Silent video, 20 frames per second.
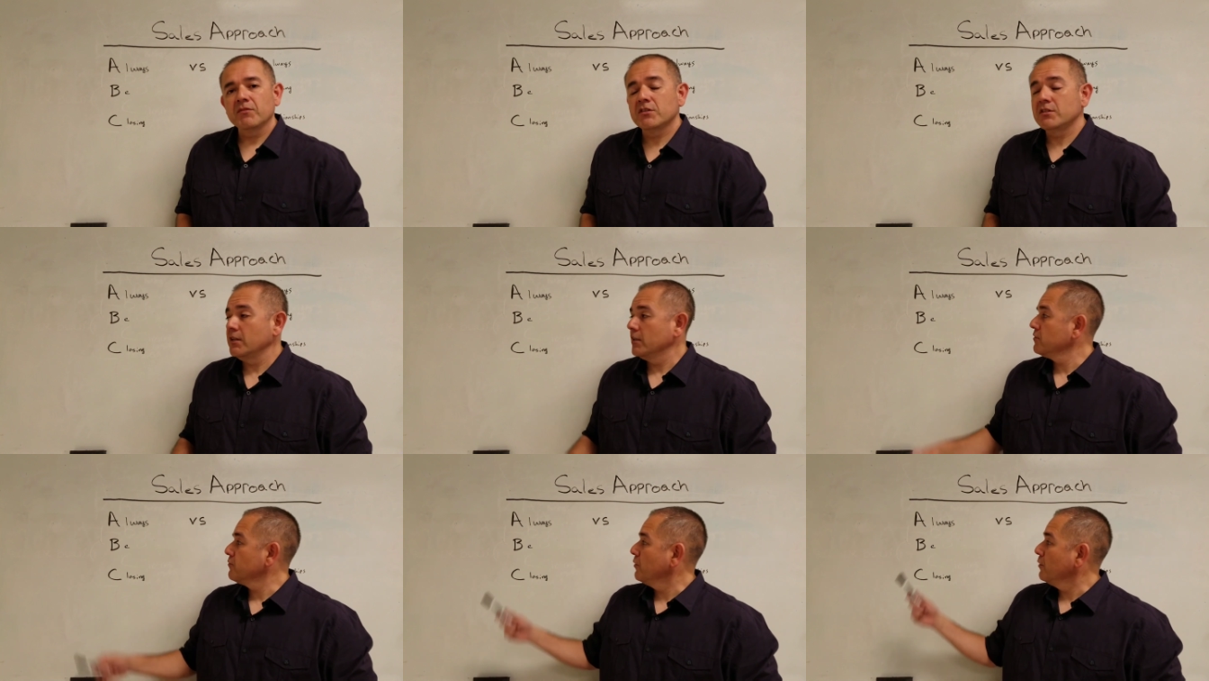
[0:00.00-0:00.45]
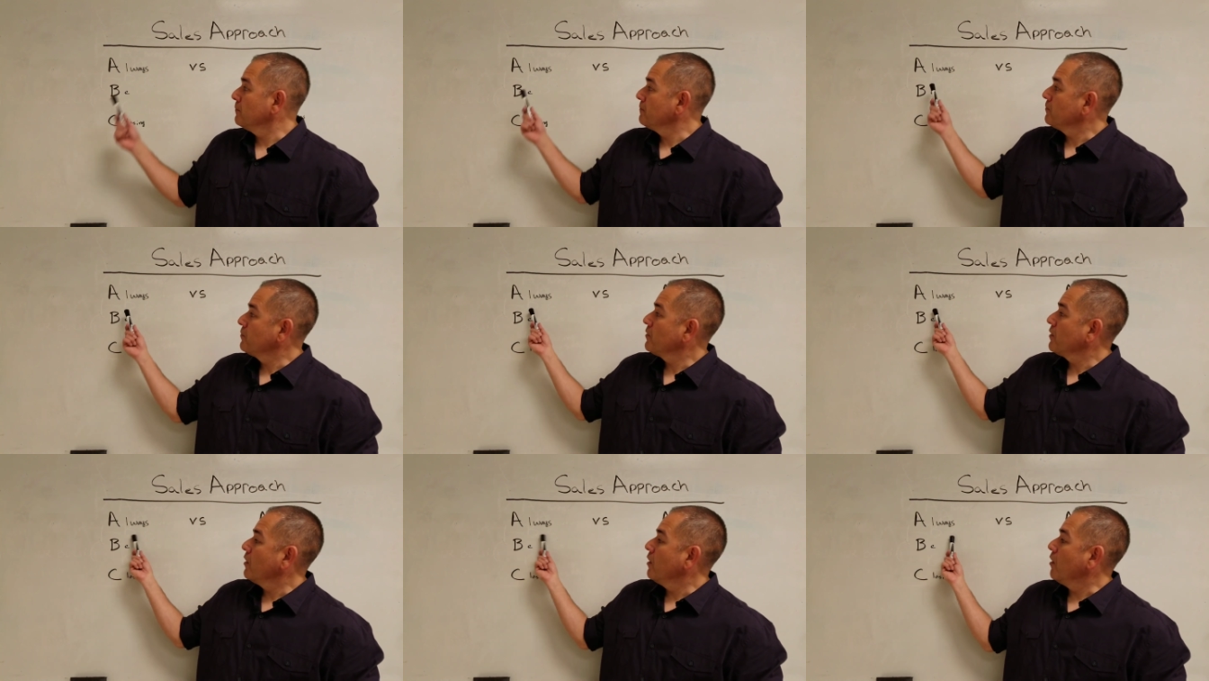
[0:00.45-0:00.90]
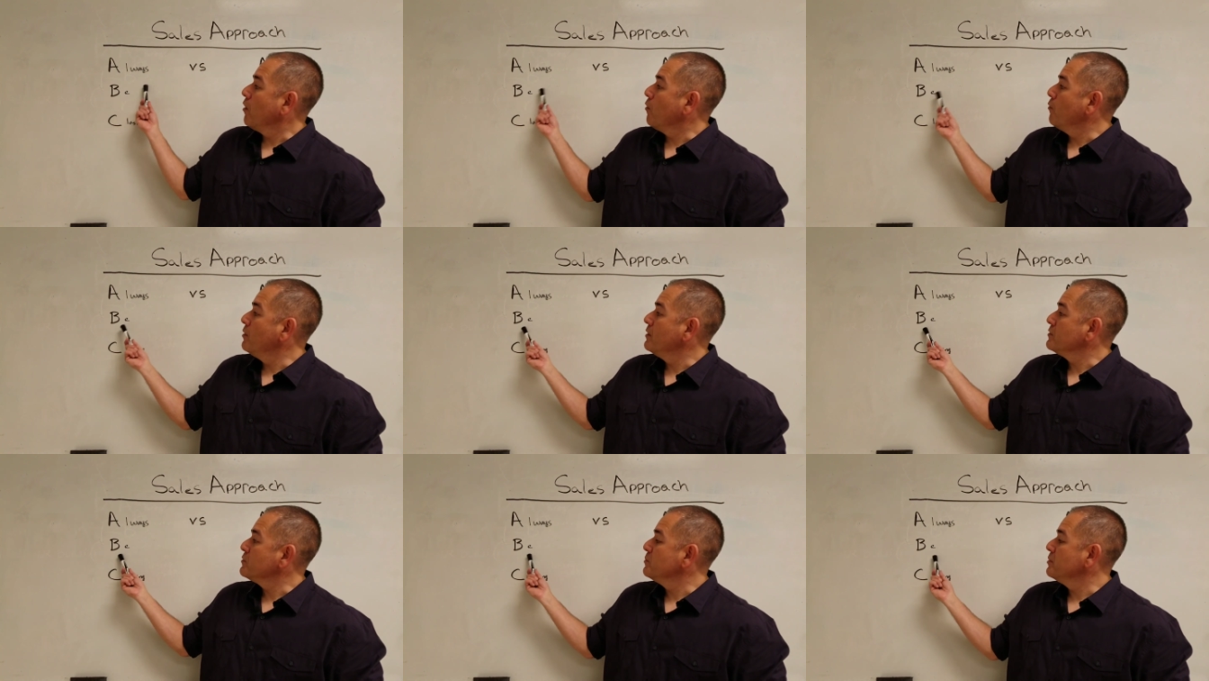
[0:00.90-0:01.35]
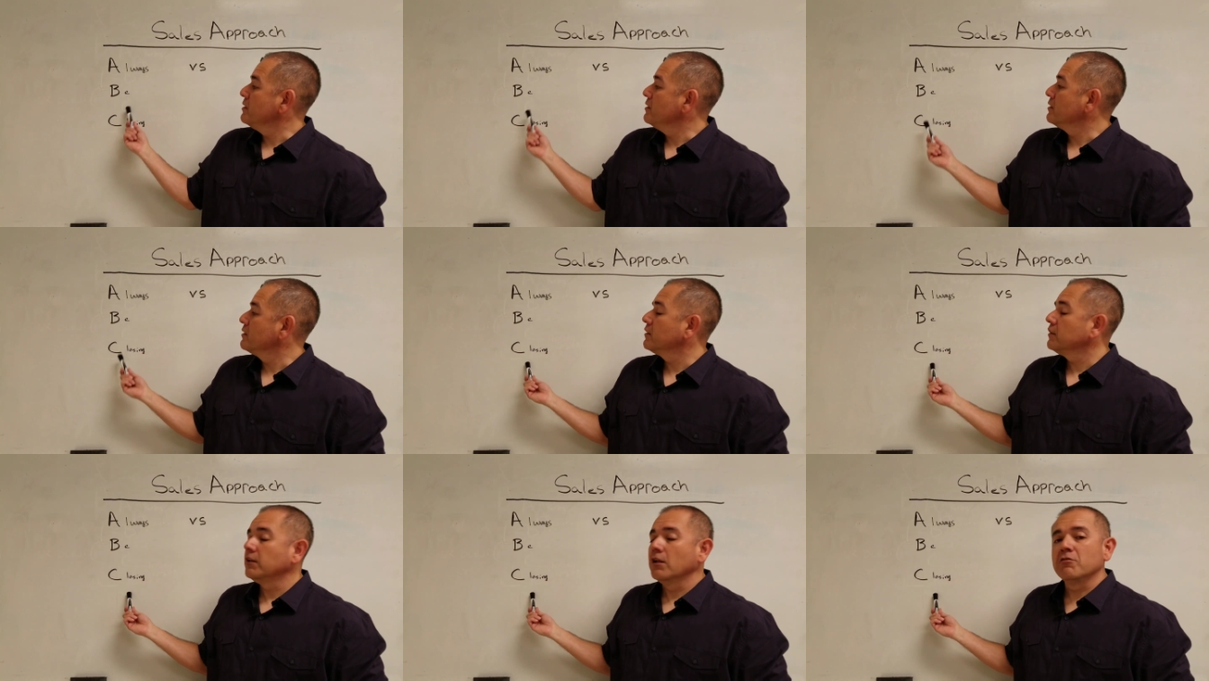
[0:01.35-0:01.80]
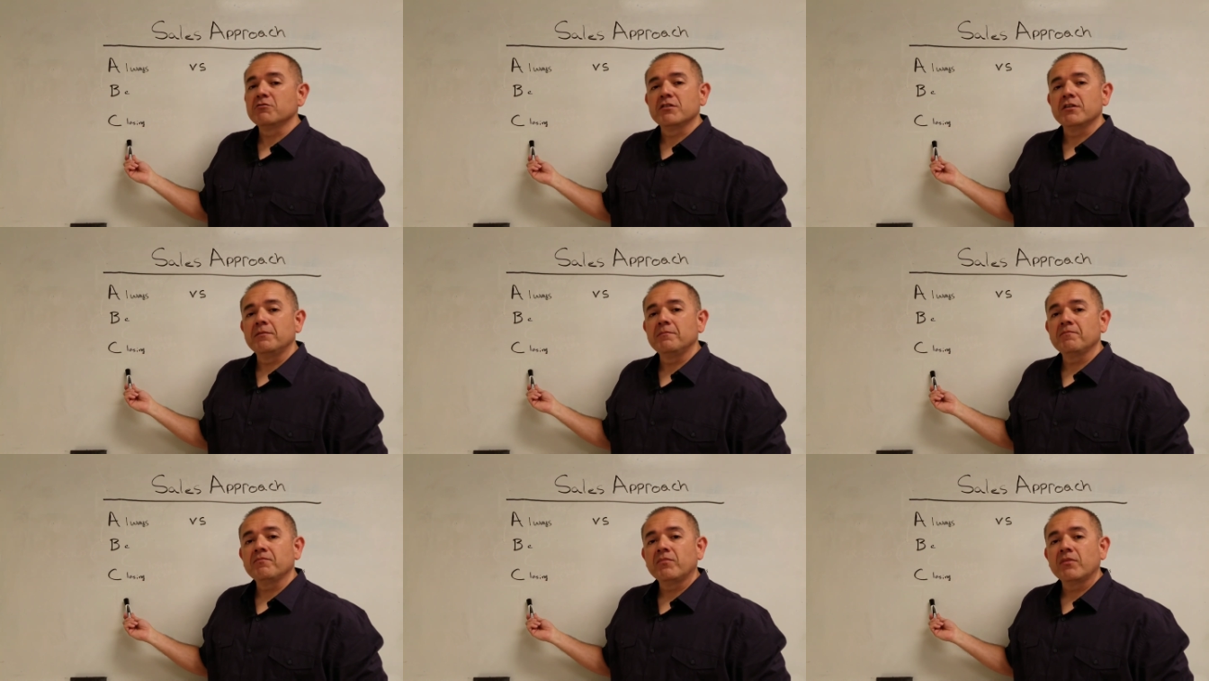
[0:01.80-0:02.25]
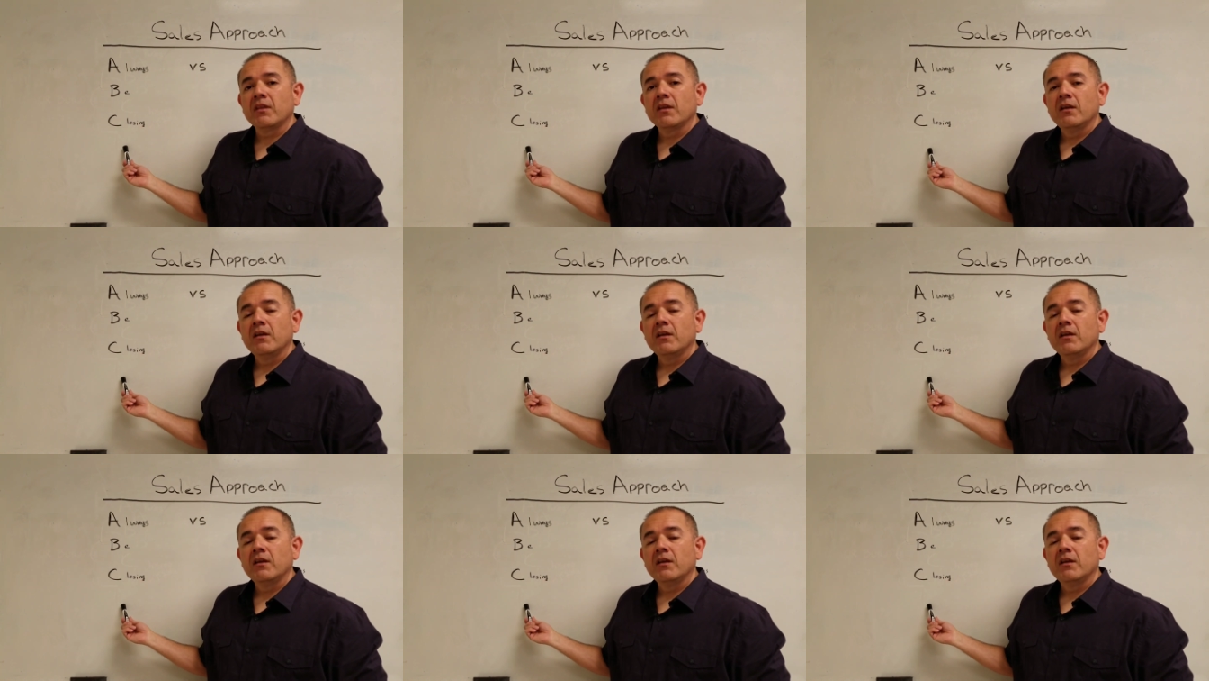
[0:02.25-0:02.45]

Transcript: It stands for always be closing.